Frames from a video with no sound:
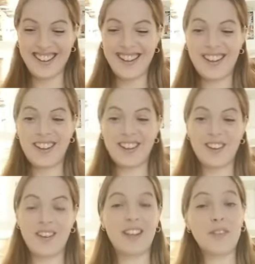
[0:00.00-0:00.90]

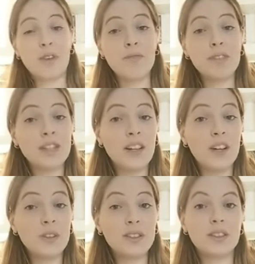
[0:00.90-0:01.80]
And if you have any
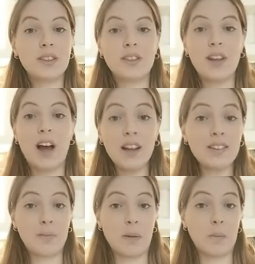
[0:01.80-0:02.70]
doubts,
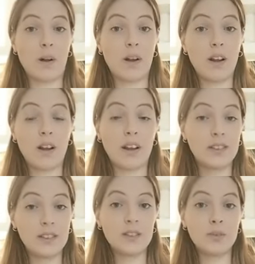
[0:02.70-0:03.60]
ask people. Like,
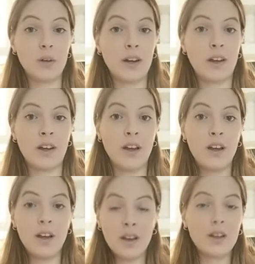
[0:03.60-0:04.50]
this is why,
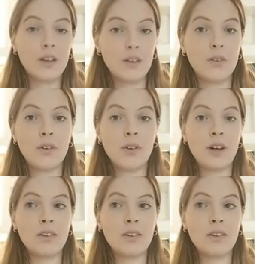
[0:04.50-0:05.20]
locals